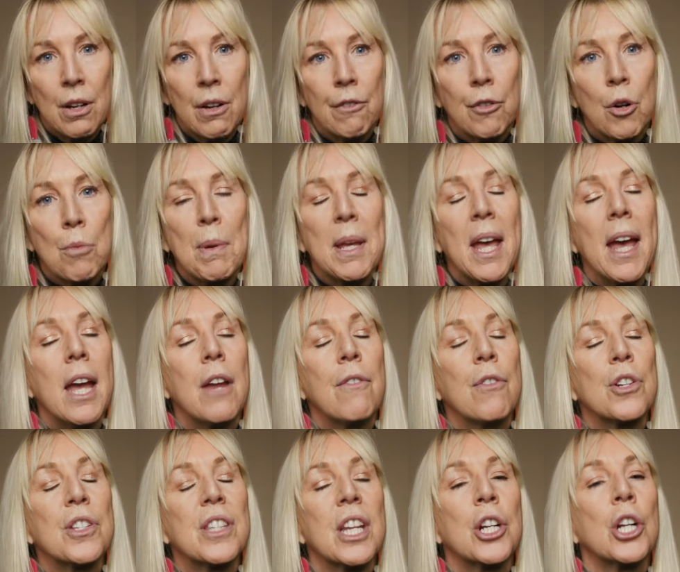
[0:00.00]
for
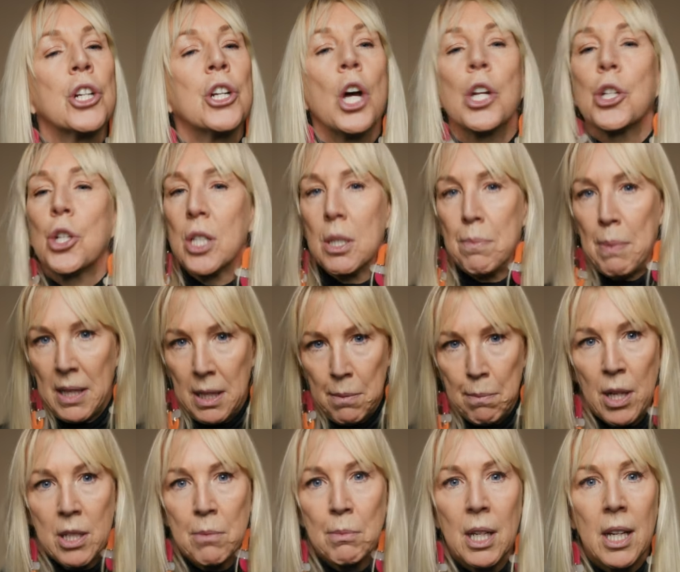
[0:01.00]
behaviours that are not just about the
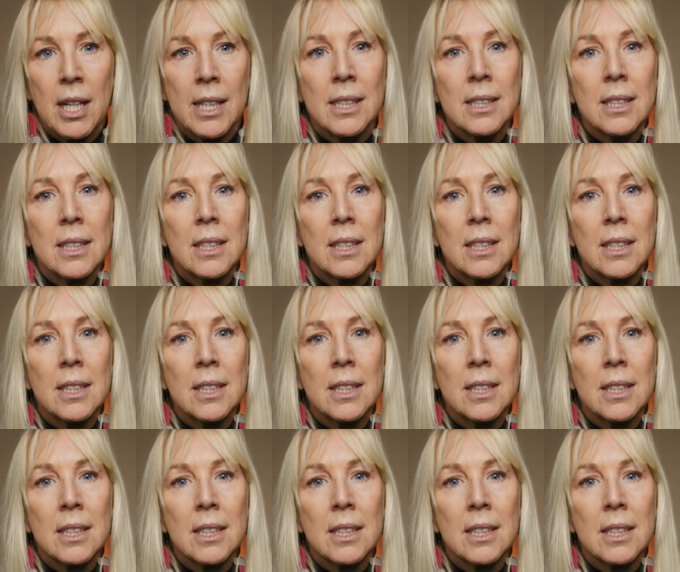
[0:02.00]
bottom line.